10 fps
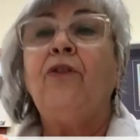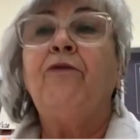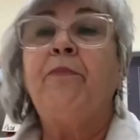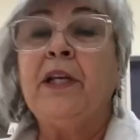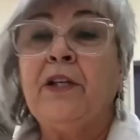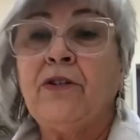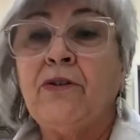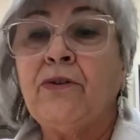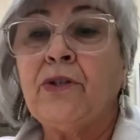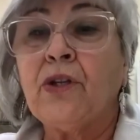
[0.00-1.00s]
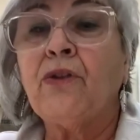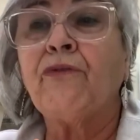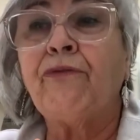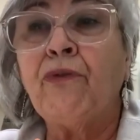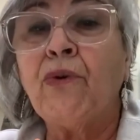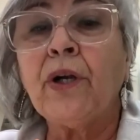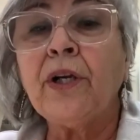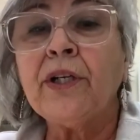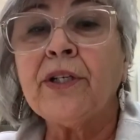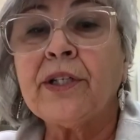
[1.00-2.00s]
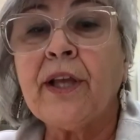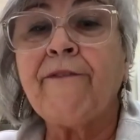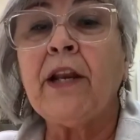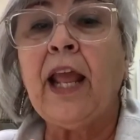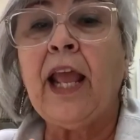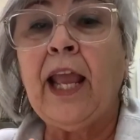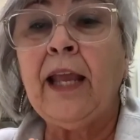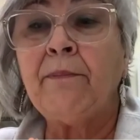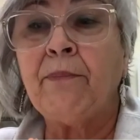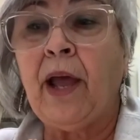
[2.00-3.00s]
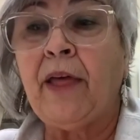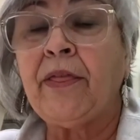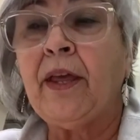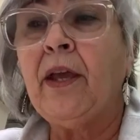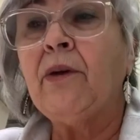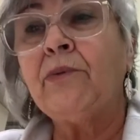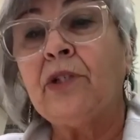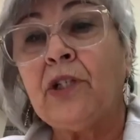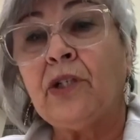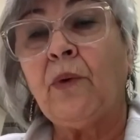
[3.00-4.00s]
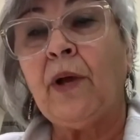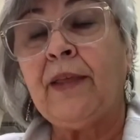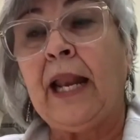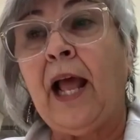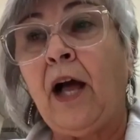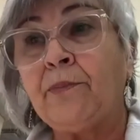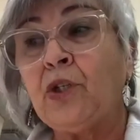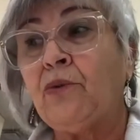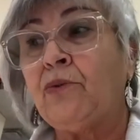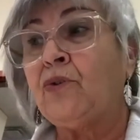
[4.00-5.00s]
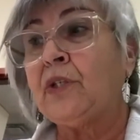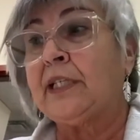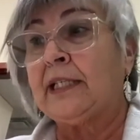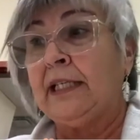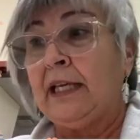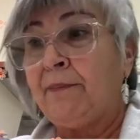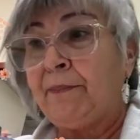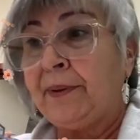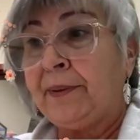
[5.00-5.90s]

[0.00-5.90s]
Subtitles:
You've been introduced to the 4-7-8 breath, which is the one that helps you to sleep.